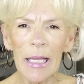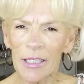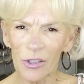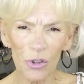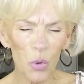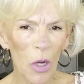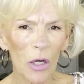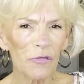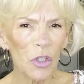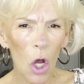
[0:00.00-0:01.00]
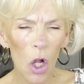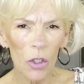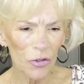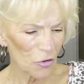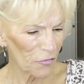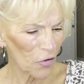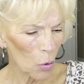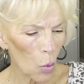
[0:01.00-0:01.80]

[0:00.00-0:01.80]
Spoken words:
It's $12 for